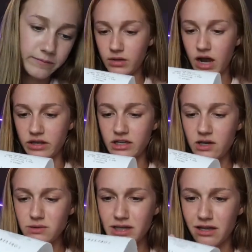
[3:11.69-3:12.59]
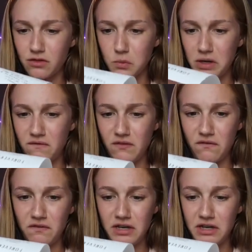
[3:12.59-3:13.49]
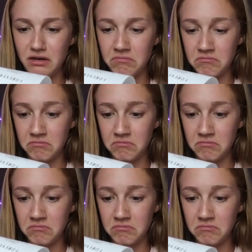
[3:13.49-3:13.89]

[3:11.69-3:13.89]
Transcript: Yeah, I think it was like $3.50.